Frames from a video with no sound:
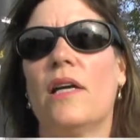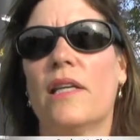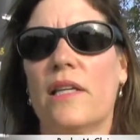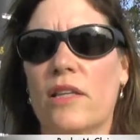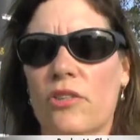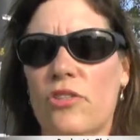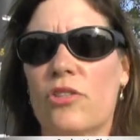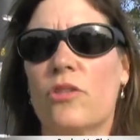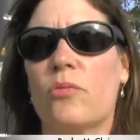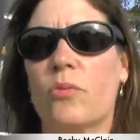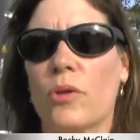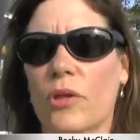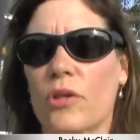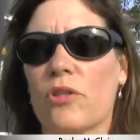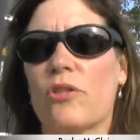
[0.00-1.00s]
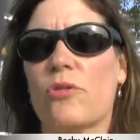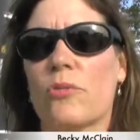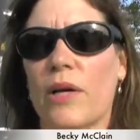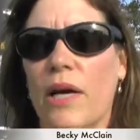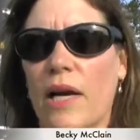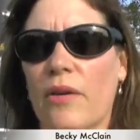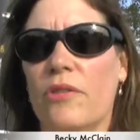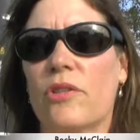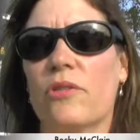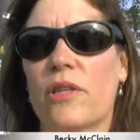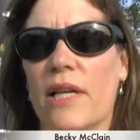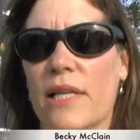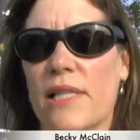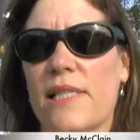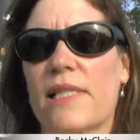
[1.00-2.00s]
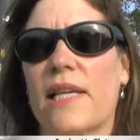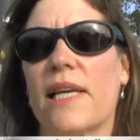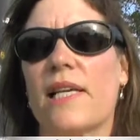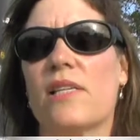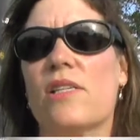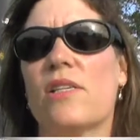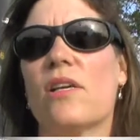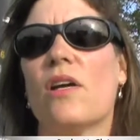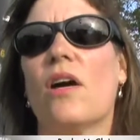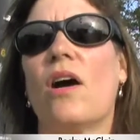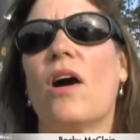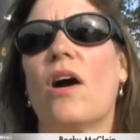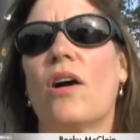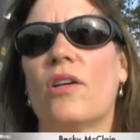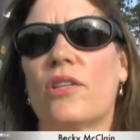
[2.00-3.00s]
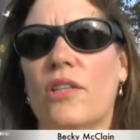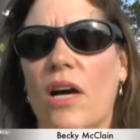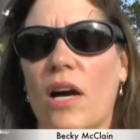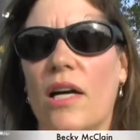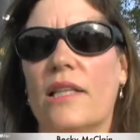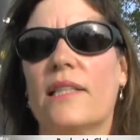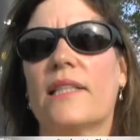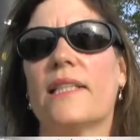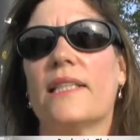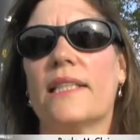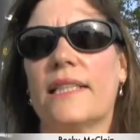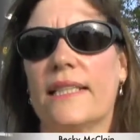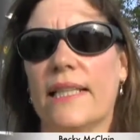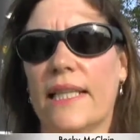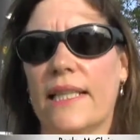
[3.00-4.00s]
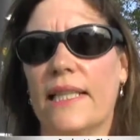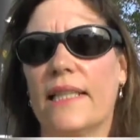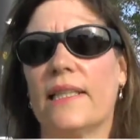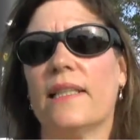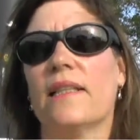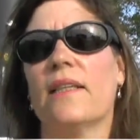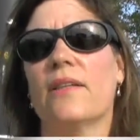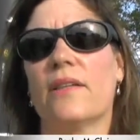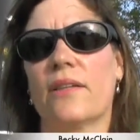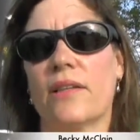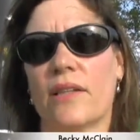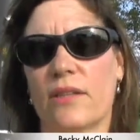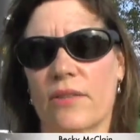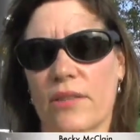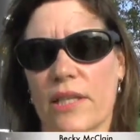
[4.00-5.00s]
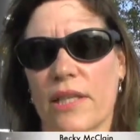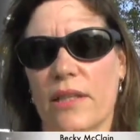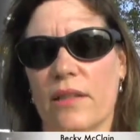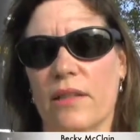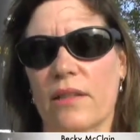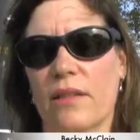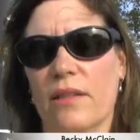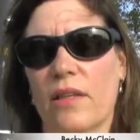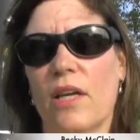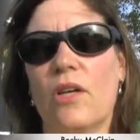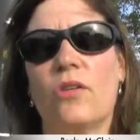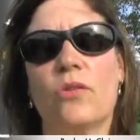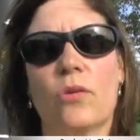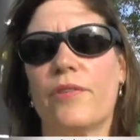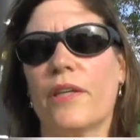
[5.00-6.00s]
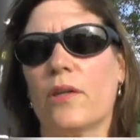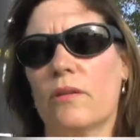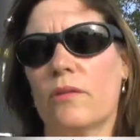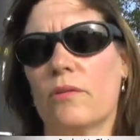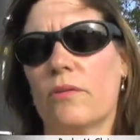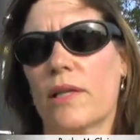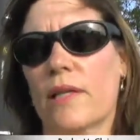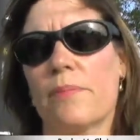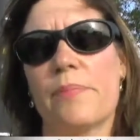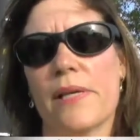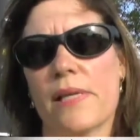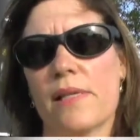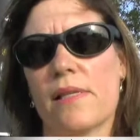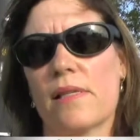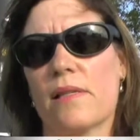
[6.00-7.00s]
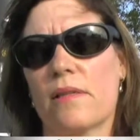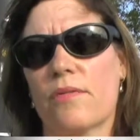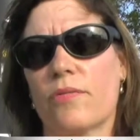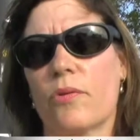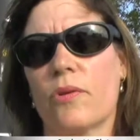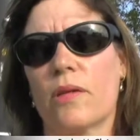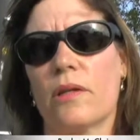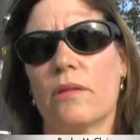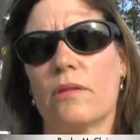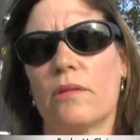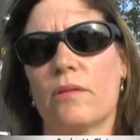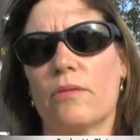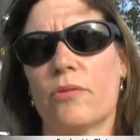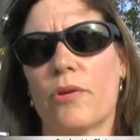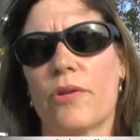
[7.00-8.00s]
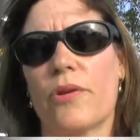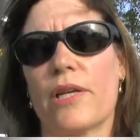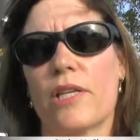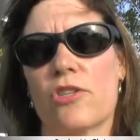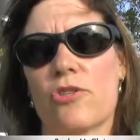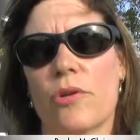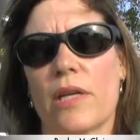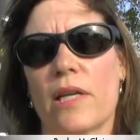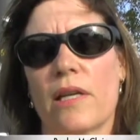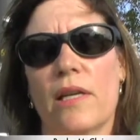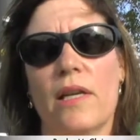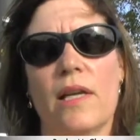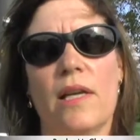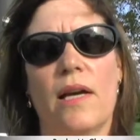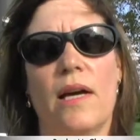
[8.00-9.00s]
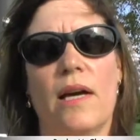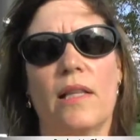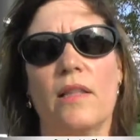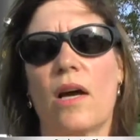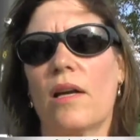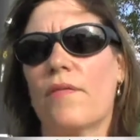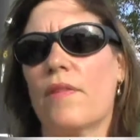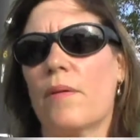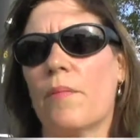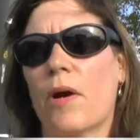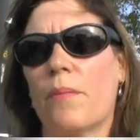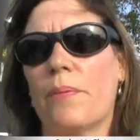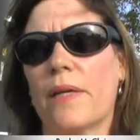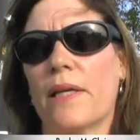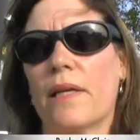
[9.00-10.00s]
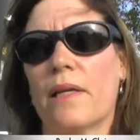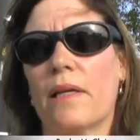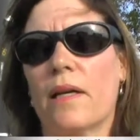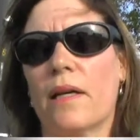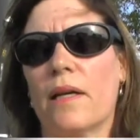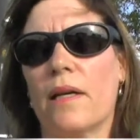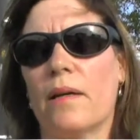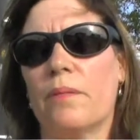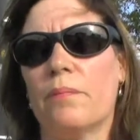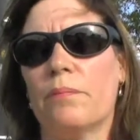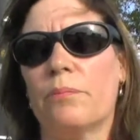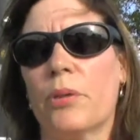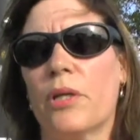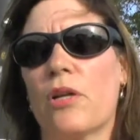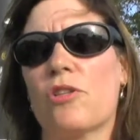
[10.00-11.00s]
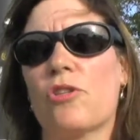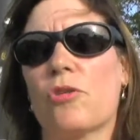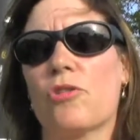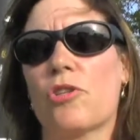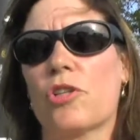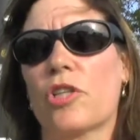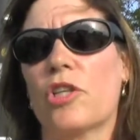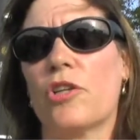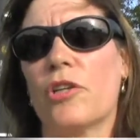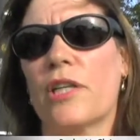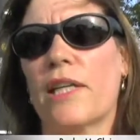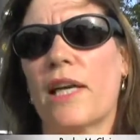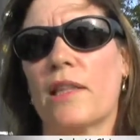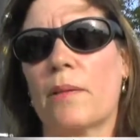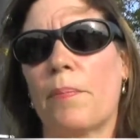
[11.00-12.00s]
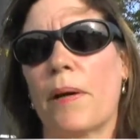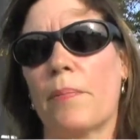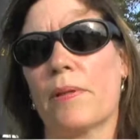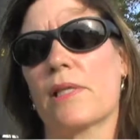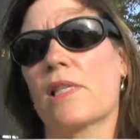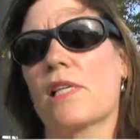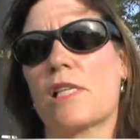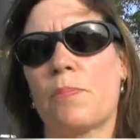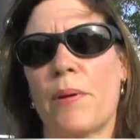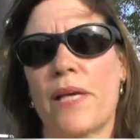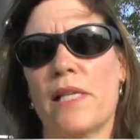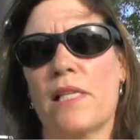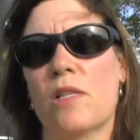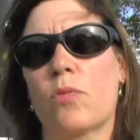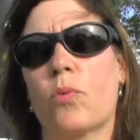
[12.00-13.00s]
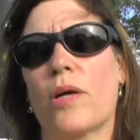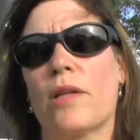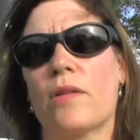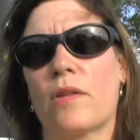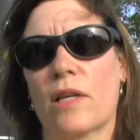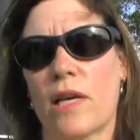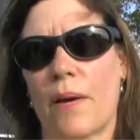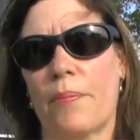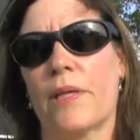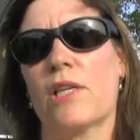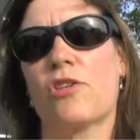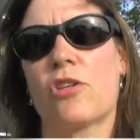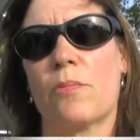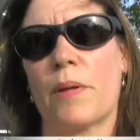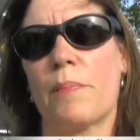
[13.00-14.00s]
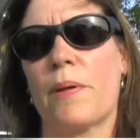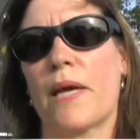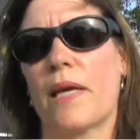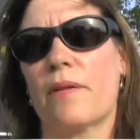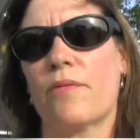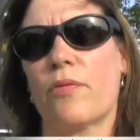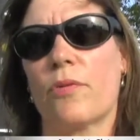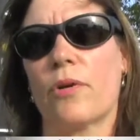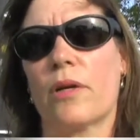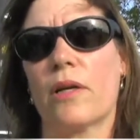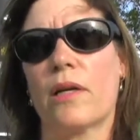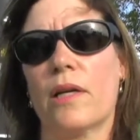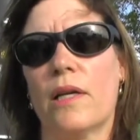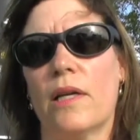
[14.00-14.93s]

injured workers throughout the United States are not getting their health care nor fair recompense for, for their injury. A lot of them are being uh, put on Social Security at the public's expense when the company should be paying for